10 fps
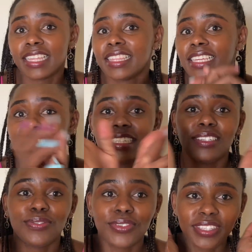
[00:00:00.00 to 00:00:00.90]
That's it
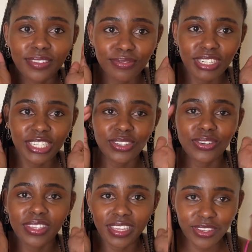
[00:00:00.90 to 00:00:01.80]
for this video.
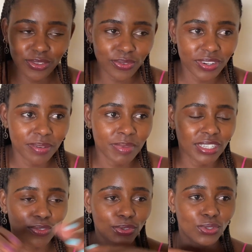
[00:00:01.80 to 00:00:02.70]
Thank you very much
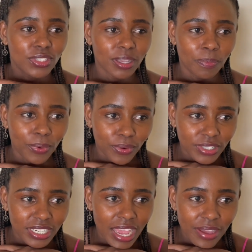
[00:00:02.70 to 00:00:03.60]
for your support
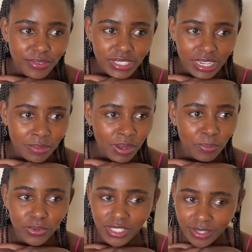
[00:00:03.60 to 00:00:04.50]
every time I
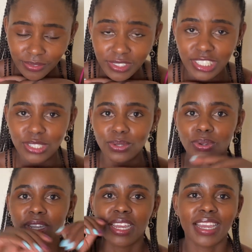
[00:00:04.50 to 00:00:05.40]
post a video,
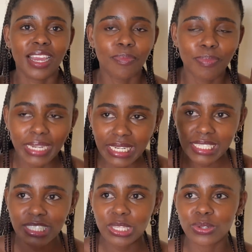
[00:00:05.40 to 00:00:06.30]
and
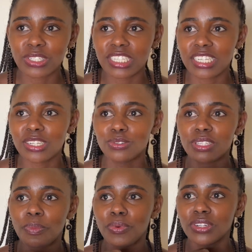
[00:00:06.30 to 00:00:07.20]
please continue
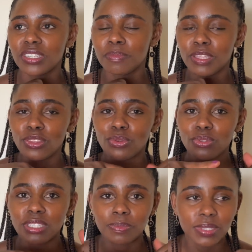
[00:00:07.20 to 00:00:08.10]
supporting me through
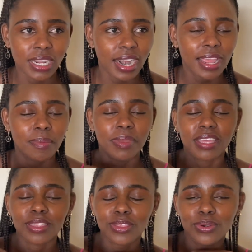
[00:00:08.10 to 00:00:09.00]

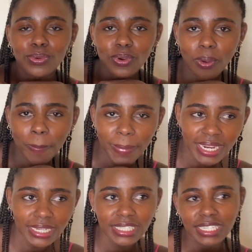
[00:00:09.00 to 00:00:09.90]
subscribing, through
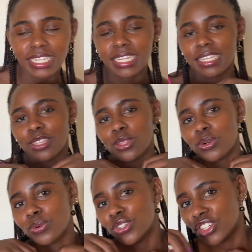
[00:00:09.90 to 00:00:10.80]
commenting,
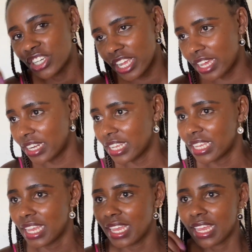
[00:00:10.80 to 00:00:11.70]
through sharing
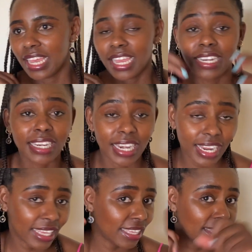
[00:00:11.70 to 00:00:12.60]
and
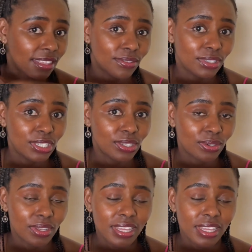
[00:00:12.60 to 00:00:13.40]
liking the video.